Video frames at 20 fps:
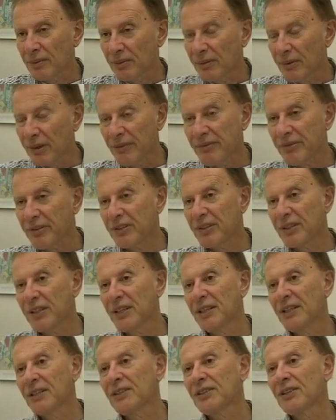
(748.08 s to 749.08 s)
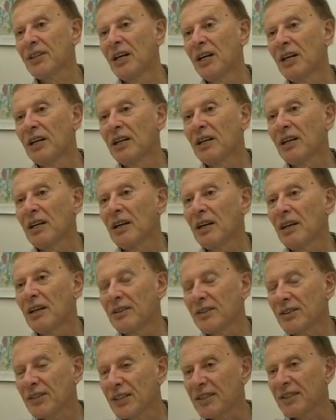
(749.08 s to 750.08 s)
refugees,
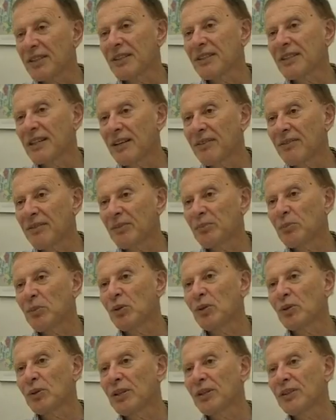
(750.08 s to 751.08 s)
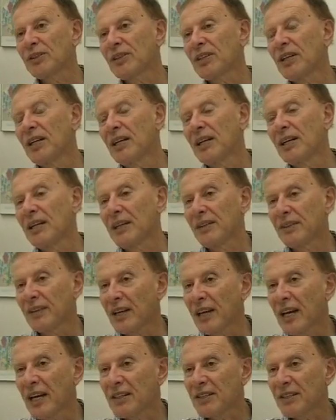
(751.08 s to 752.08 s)
67 borders, in the
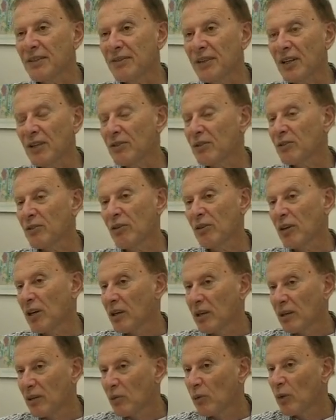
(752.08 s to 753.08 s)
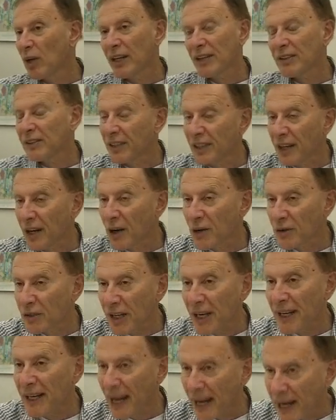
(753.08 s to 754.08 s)
case of those who are willing to
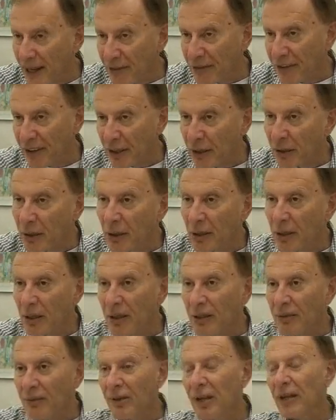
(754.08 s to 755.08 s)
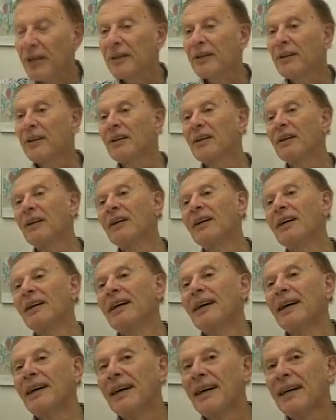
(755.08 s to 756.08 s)
negotiate anything, right?
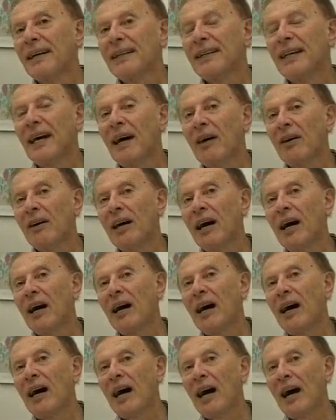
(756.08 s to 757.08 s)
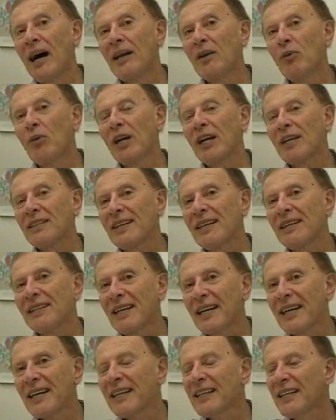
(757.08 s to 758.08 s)
Now, when I say
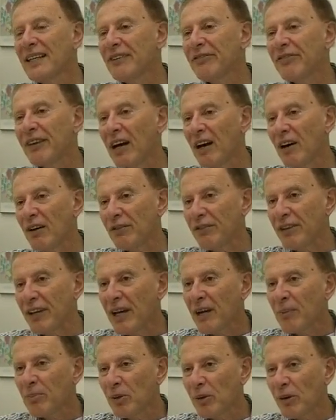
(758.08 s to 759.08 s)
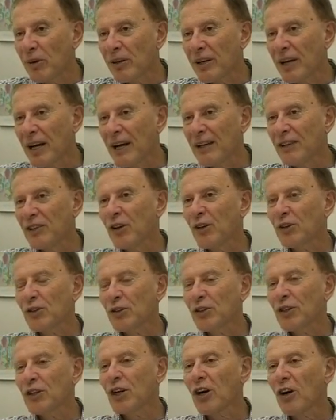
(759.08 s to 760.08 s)
take a leaf out of their book, not
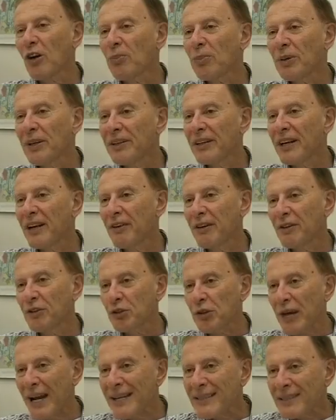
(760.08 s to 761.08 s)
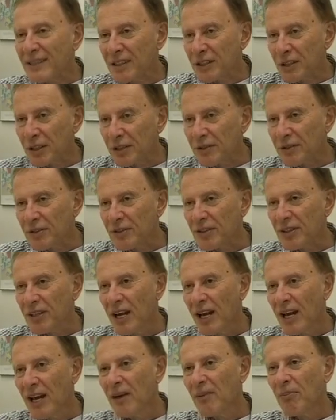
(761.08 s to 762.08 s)
to copy their intransigence,
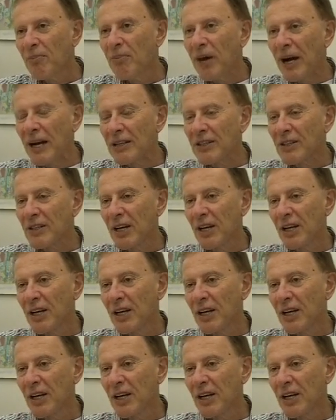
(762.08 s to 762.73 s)
but